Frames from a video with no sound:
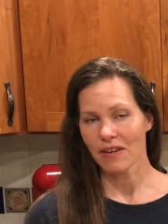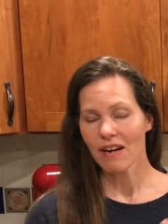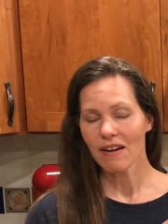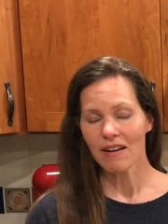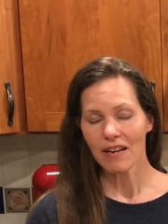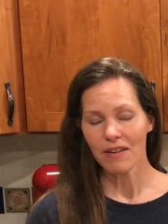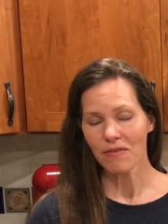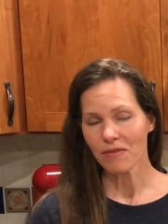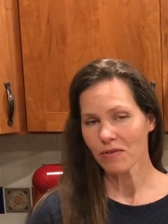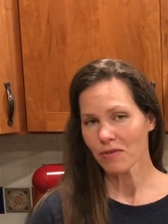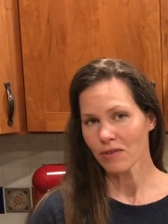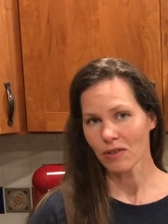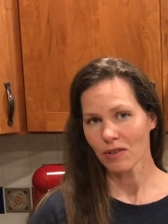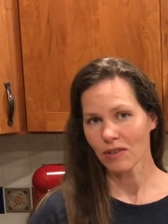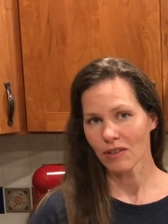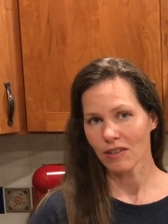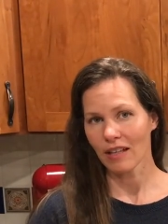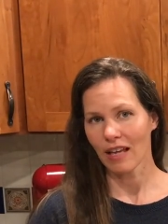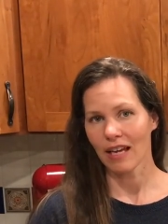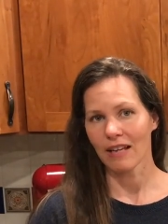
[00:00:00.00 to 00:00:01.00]
very
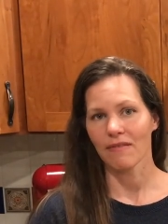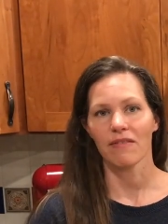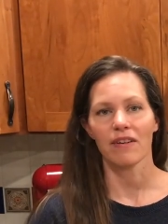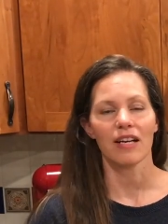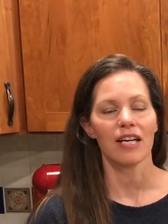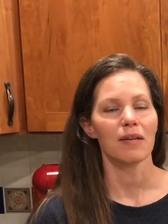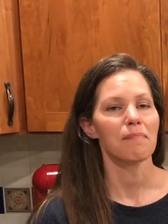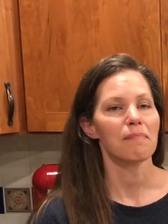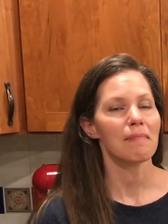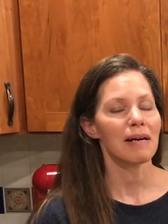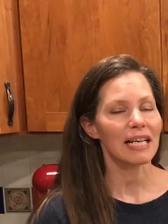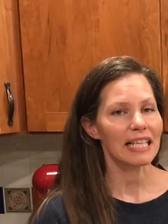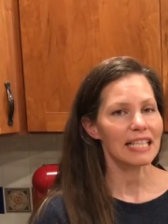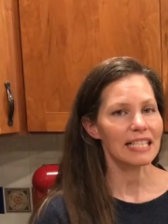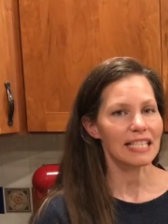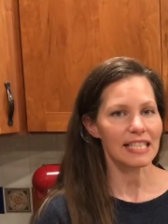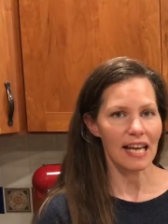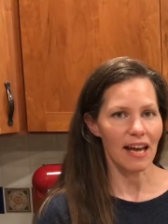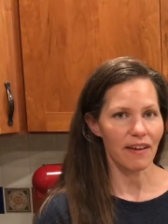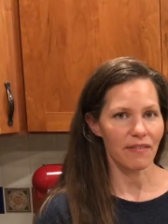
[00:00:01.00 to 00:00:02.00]
frugal and very
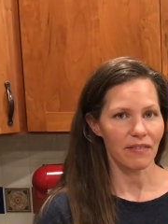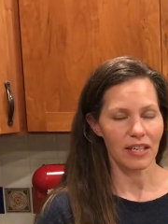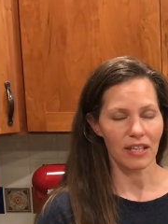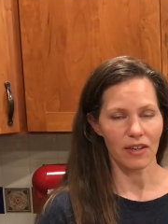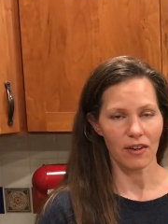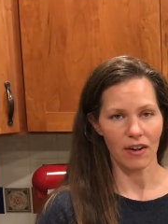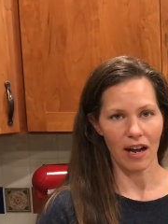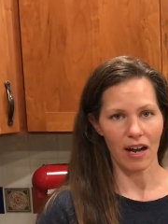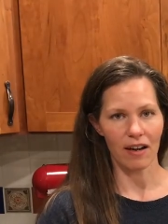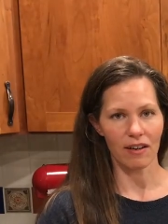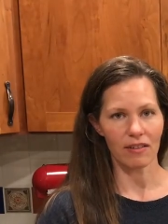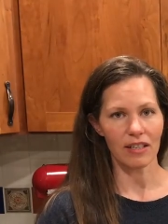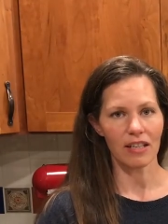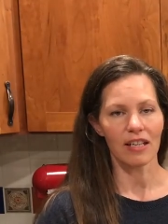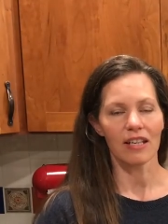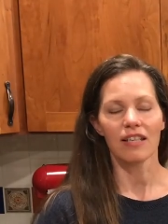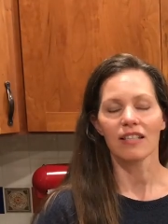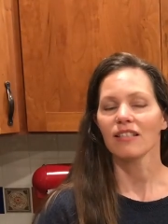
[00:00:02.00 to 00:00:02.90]
money-savvy crowd,